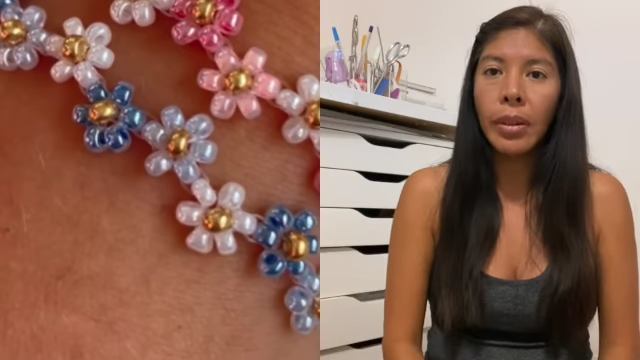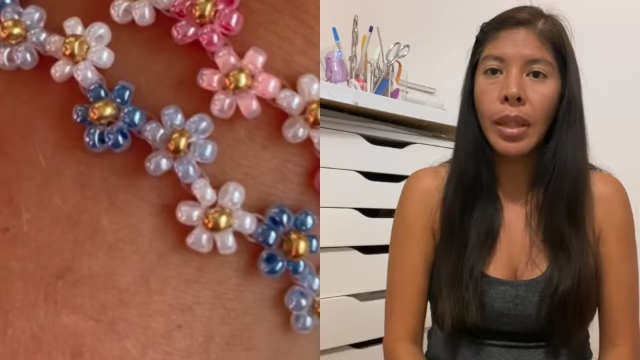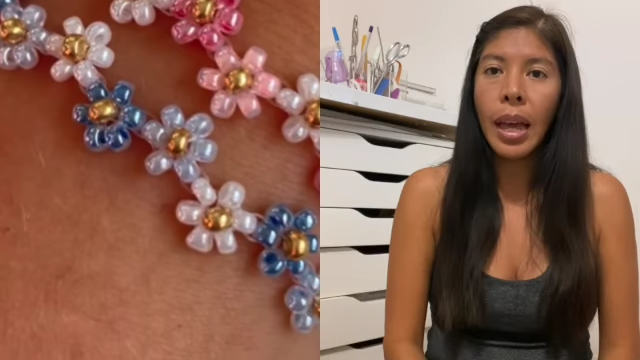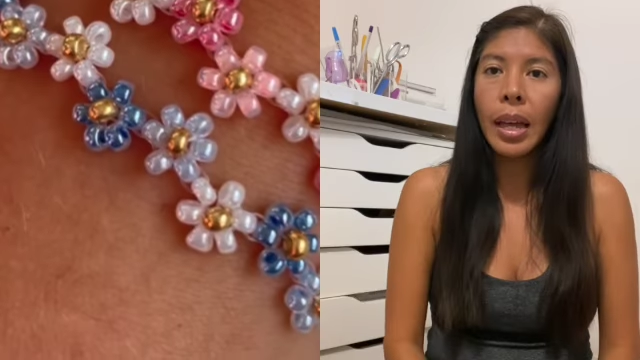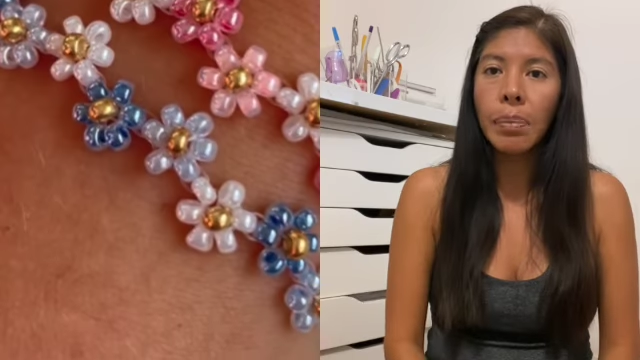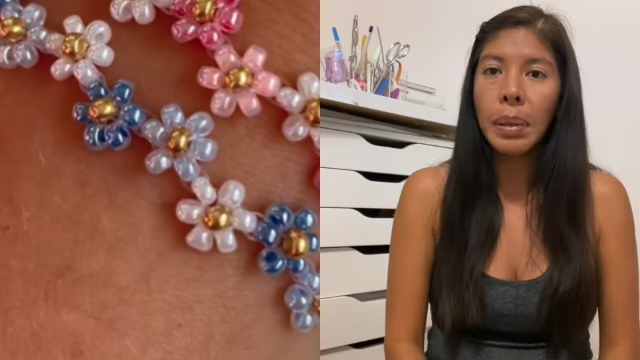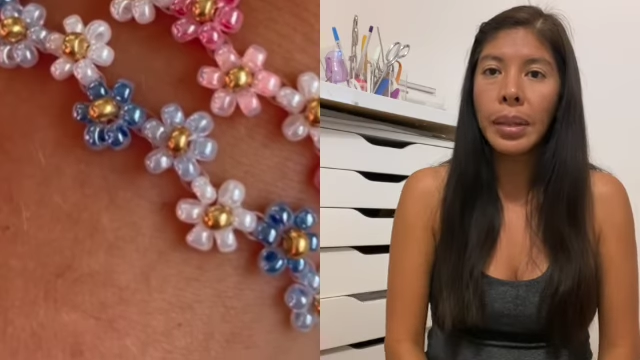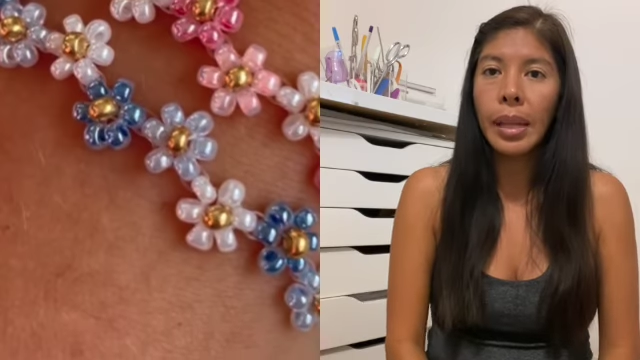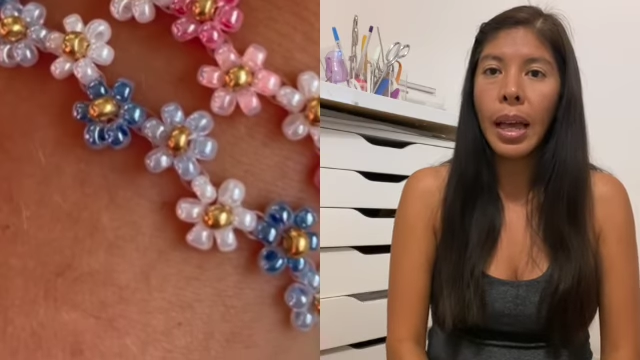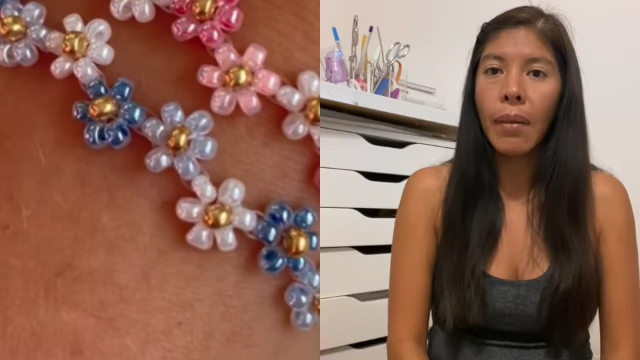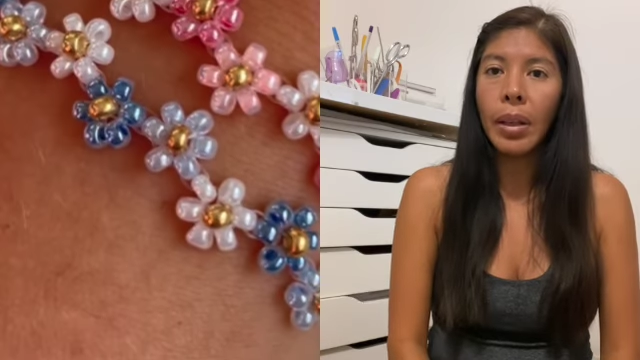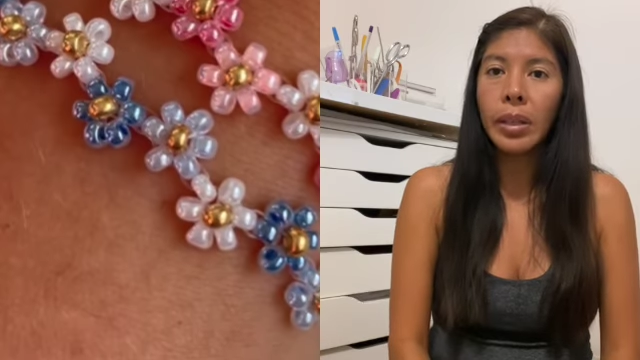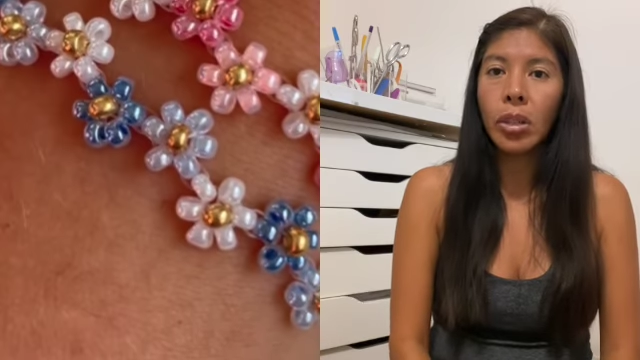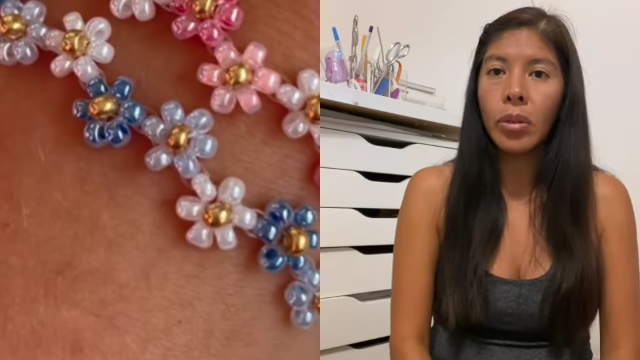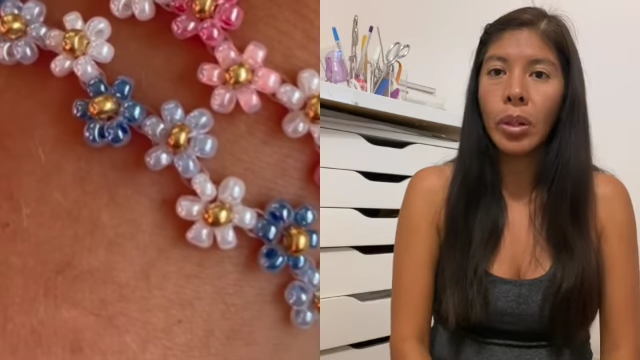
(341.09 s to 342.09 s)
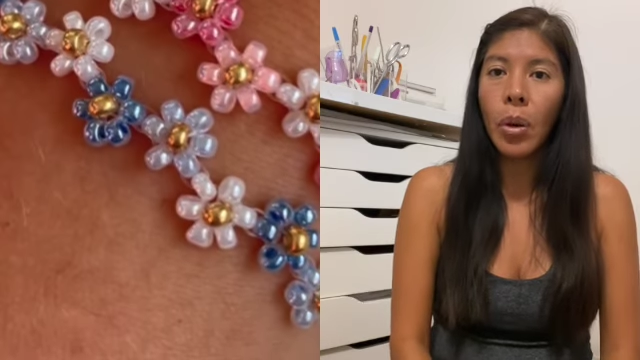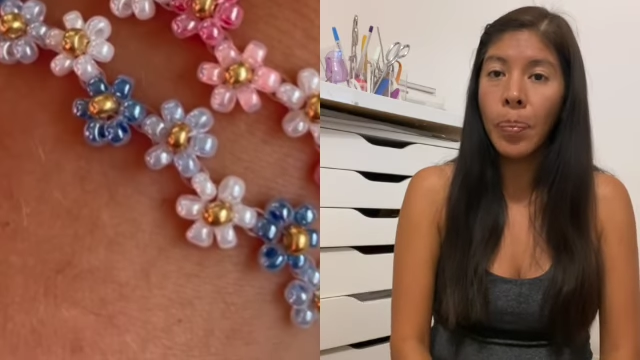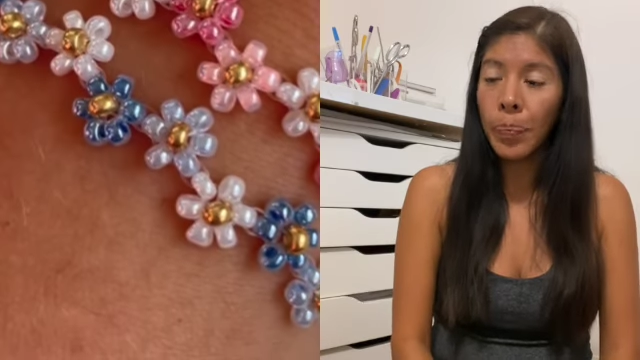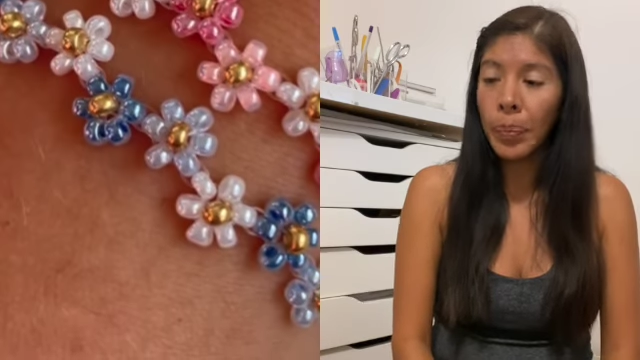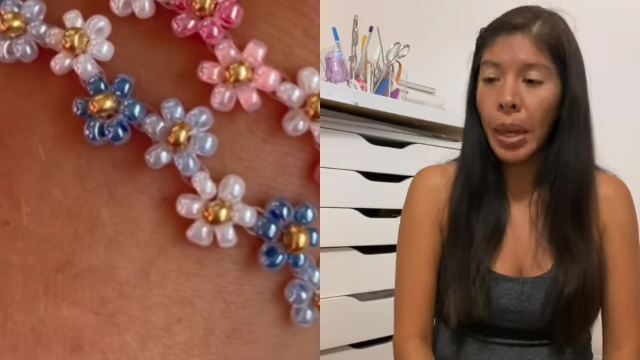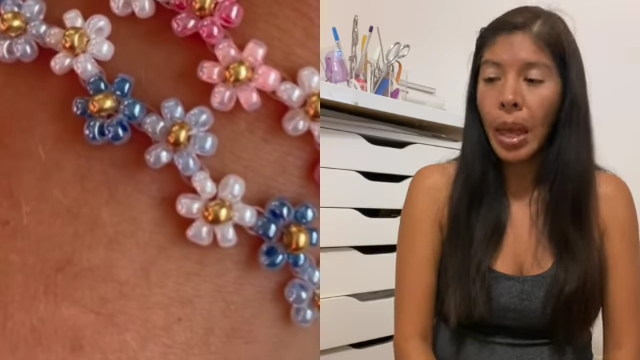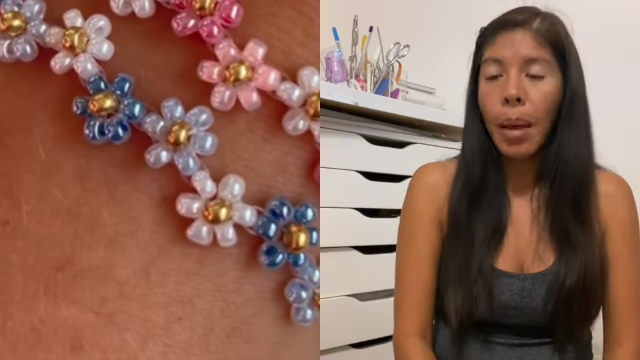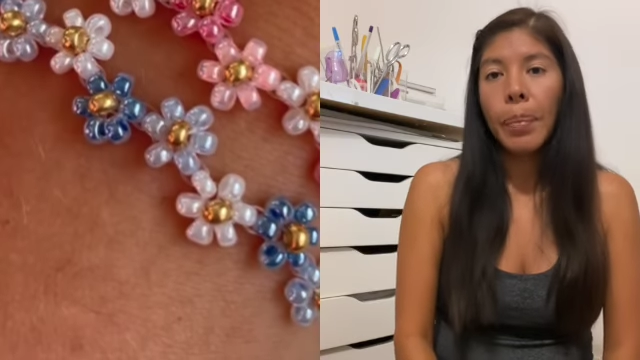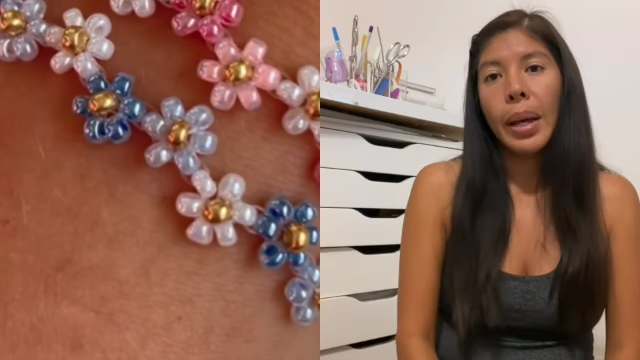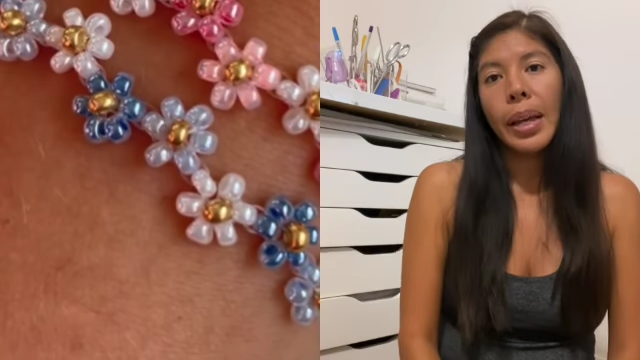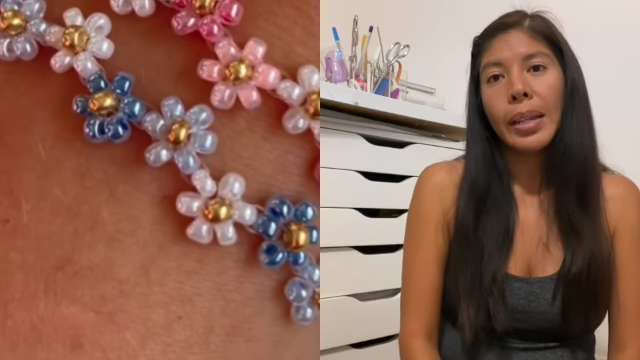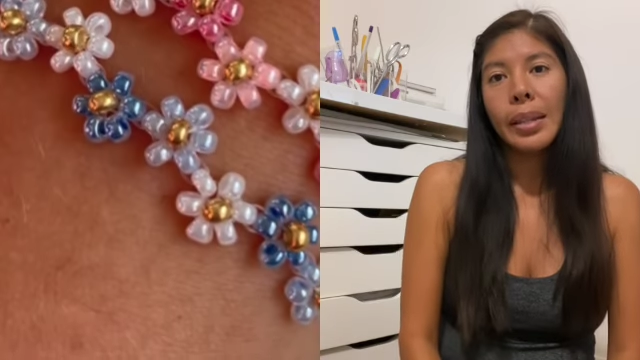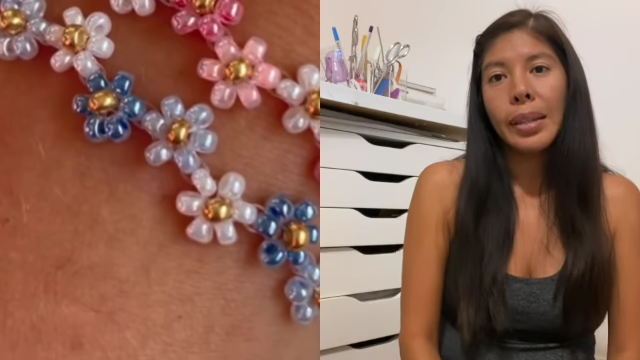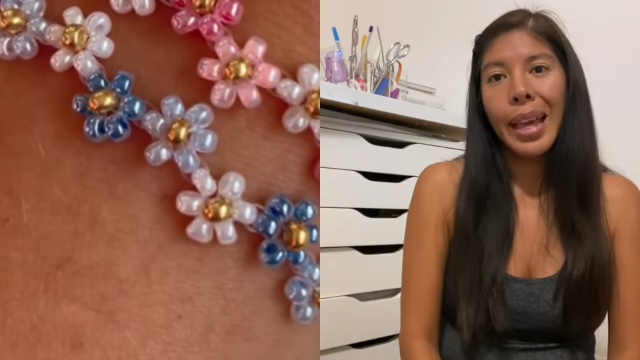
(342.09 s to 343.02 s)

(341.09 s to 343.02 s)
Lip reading: video. Thanks for watching.